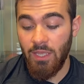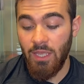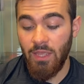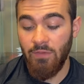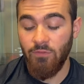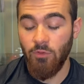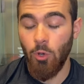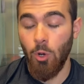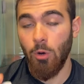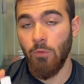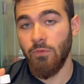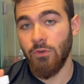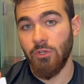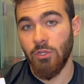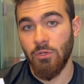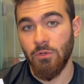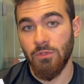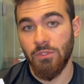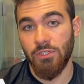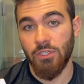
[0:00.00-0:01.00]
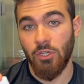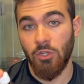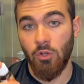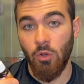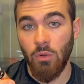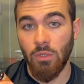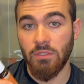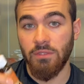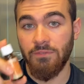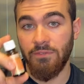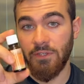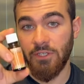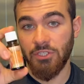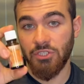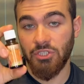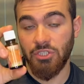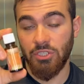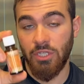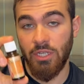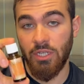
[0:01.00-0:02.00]
If you overdose a
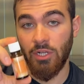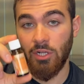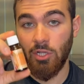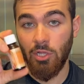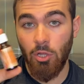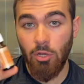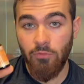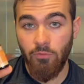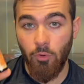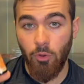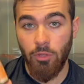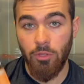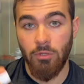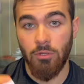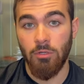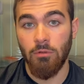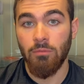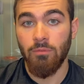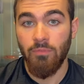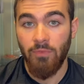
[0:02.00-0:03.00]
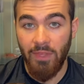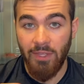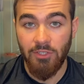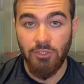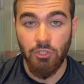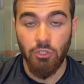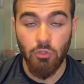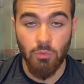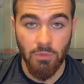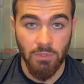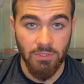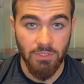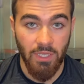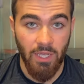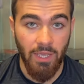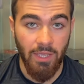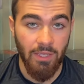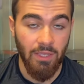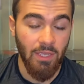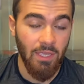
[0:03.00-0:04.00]
goldfish in clove oil, they too will
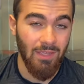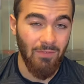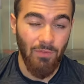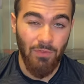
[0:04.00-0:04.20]
die.